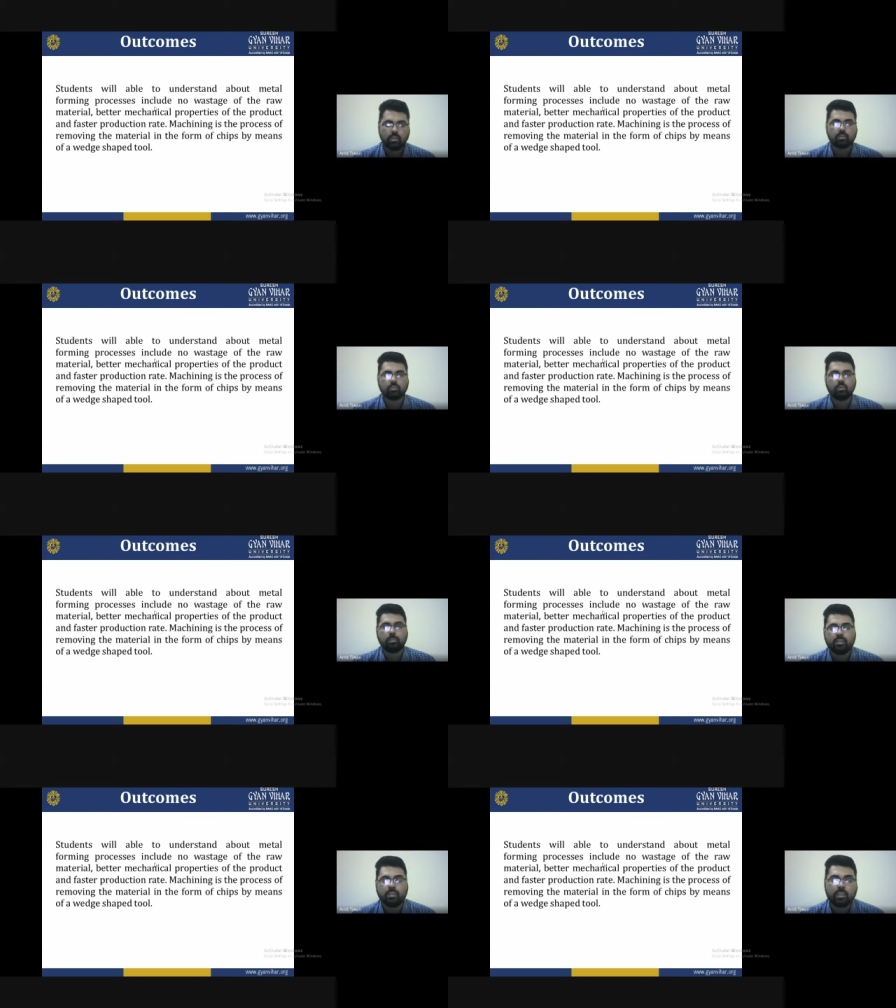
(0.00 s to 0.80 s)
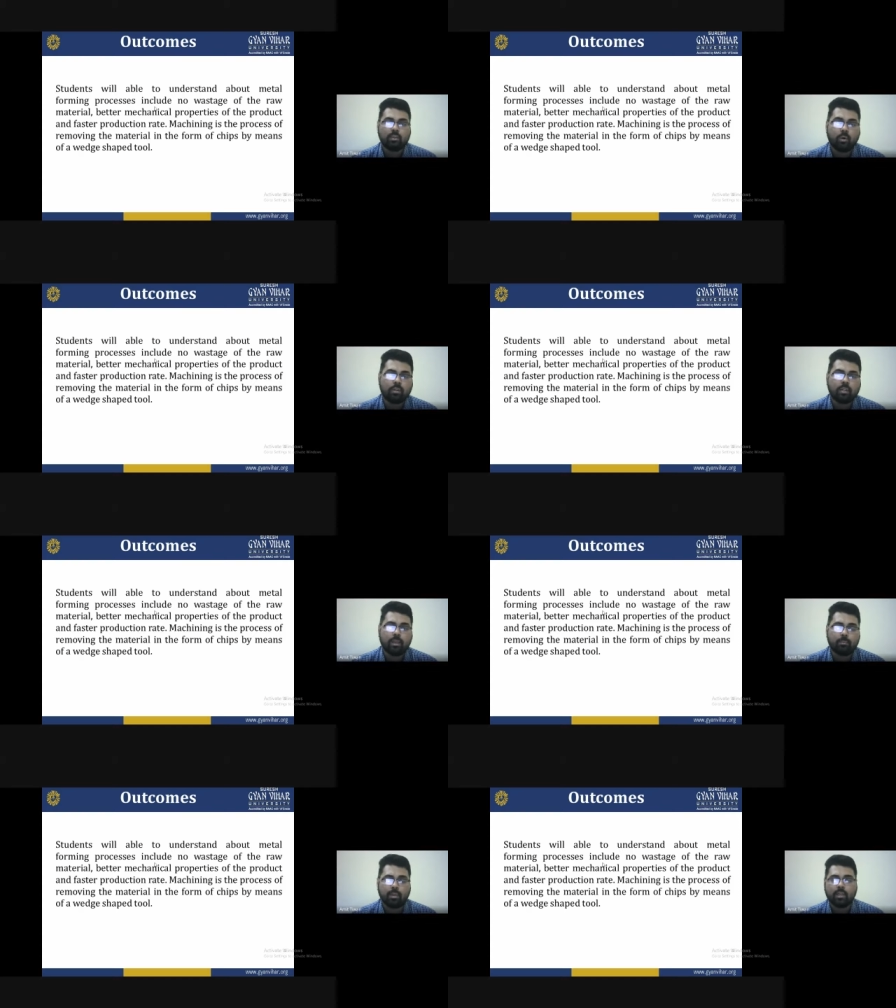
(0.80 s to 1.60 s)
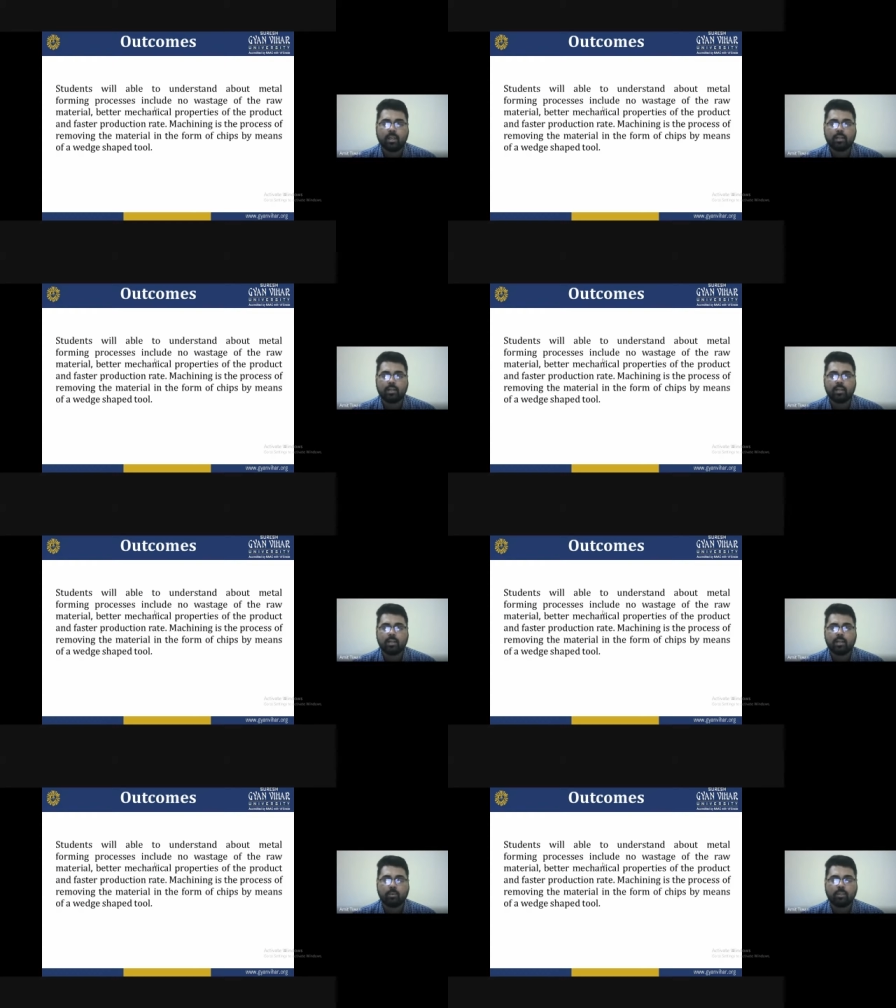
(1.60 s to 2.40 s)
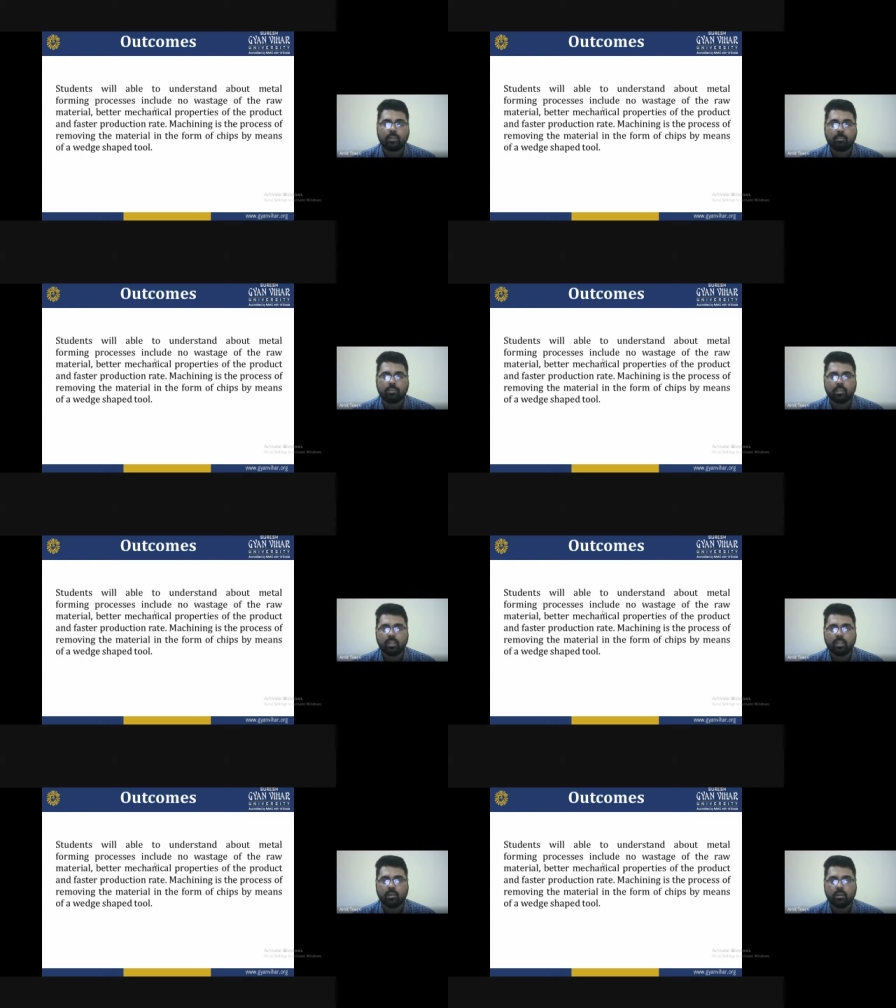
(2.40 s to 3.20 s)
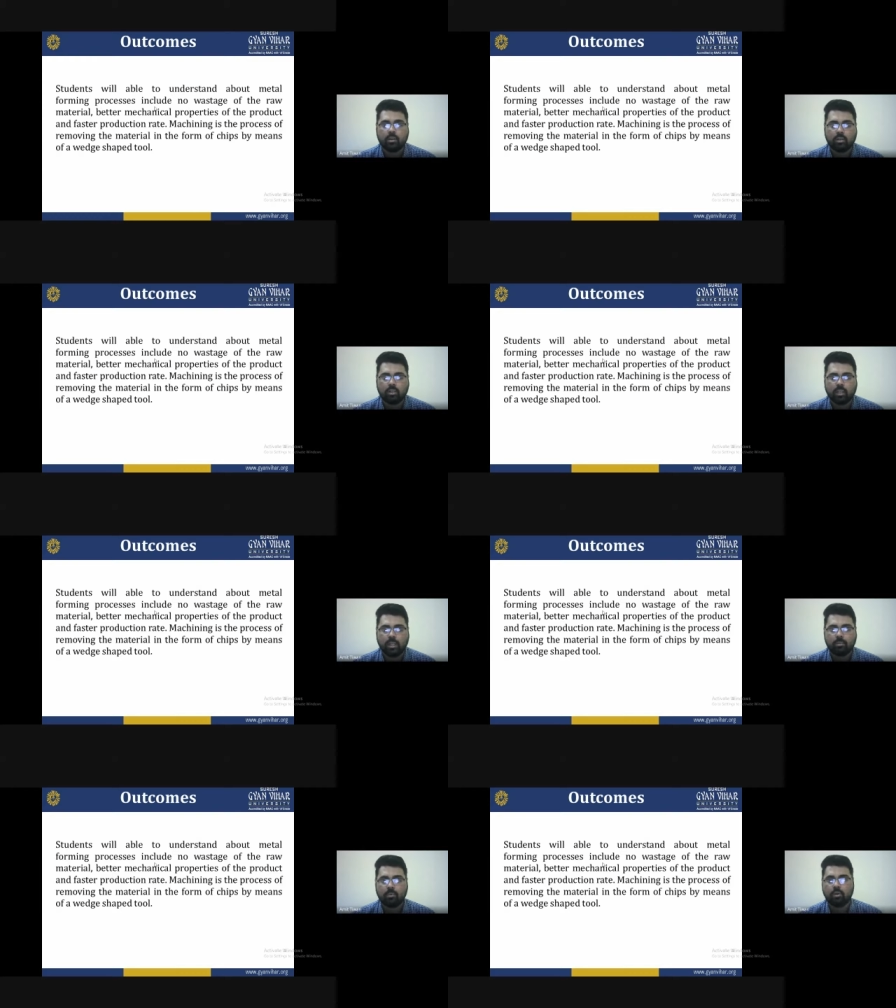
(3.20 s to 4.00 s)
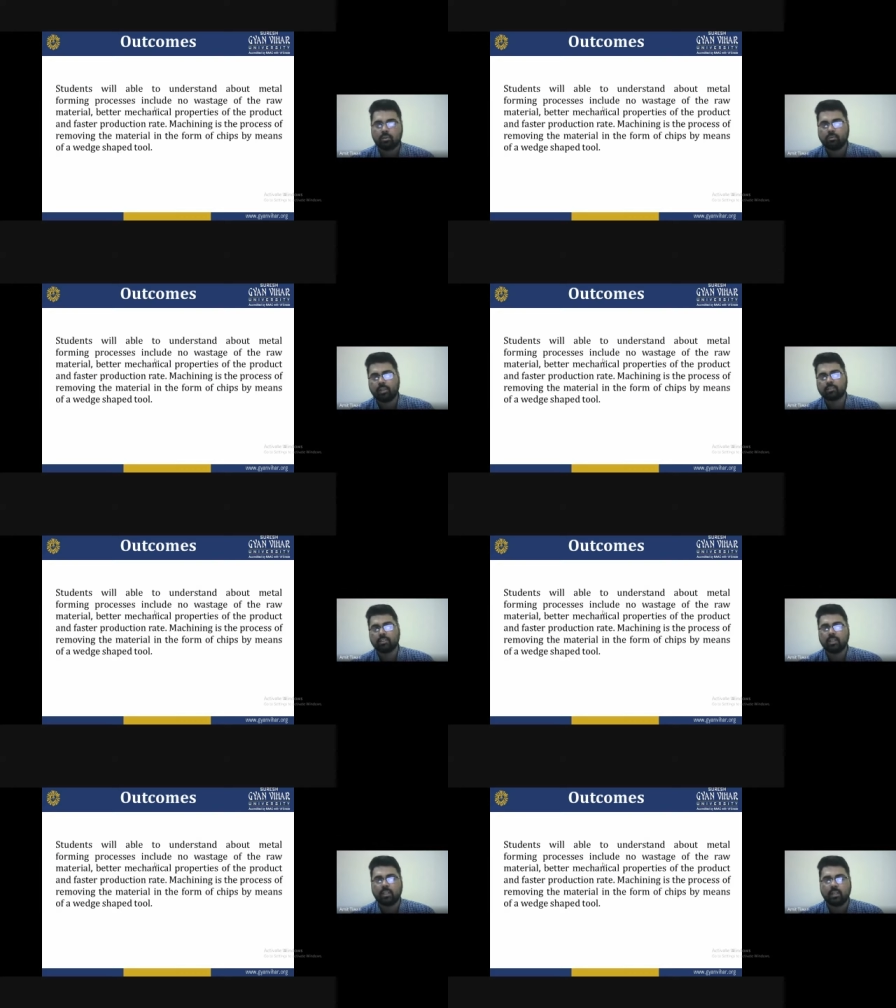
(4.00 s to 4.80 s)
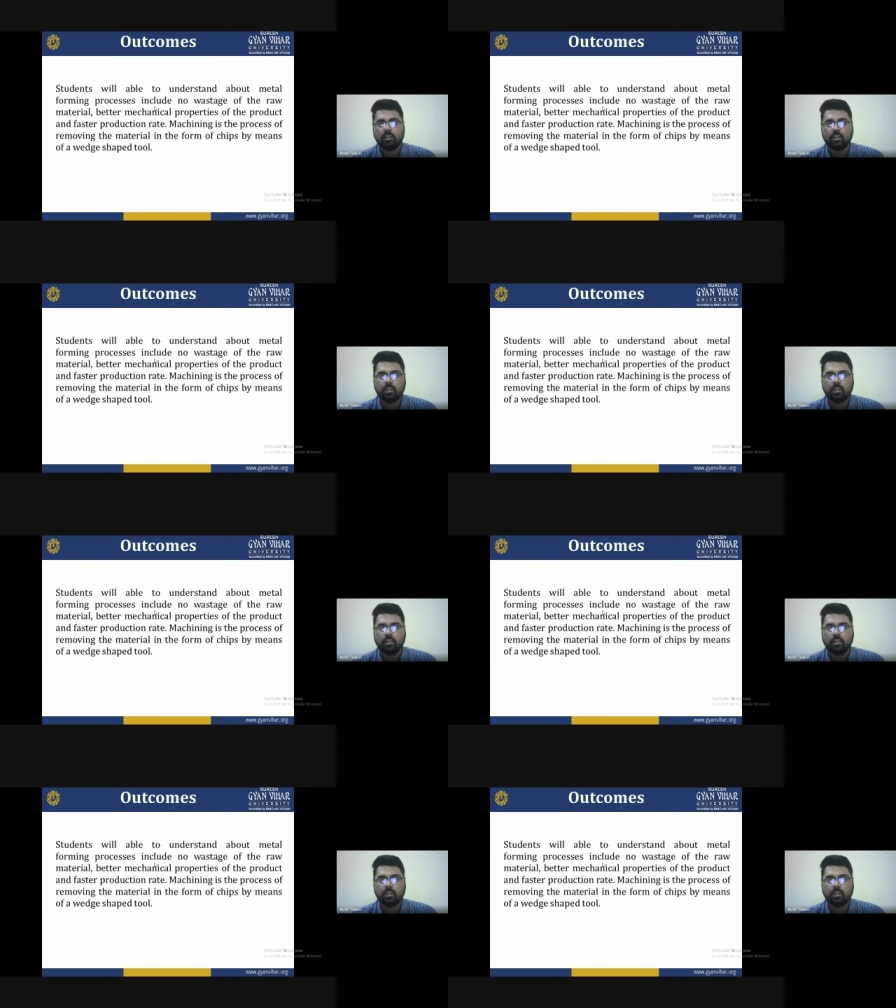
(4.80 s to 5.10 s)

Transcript: So basically, what happened that during the machining or time, or we can say that the